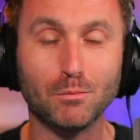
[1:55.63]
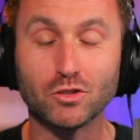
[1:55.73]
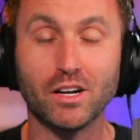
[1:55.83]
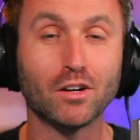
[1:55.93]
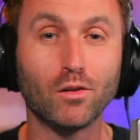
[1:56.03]
I'm
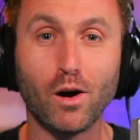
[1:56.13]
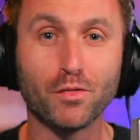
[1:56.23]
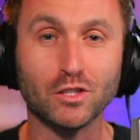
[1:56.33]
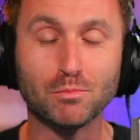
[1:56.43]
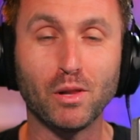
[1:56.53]
trying to grow
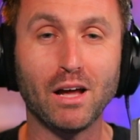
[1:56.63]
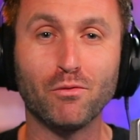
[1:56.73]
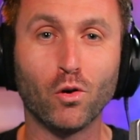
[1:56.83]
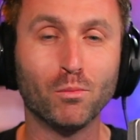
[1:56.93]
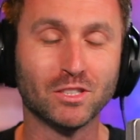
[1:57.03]
up this
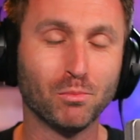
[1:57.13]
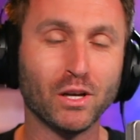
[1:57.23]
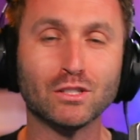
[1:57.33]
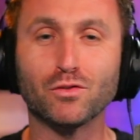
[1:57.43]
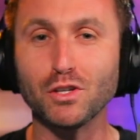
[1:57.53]
platform as a
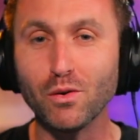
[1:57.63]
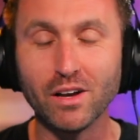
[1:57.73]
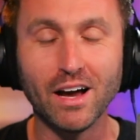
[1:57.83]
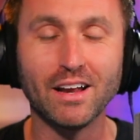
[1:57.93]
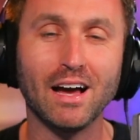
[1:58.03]
place for you
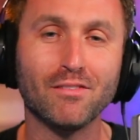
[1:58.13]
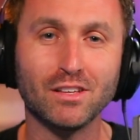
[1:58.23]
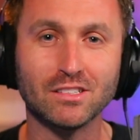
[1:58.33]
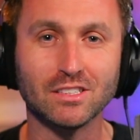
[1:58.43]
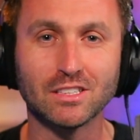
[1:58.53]
and I to have
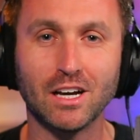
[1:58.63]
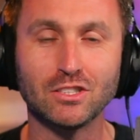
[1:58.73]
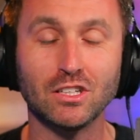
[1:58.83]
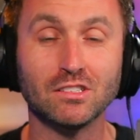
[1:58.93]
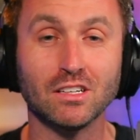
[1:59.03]
these
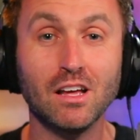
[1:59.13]
discussions.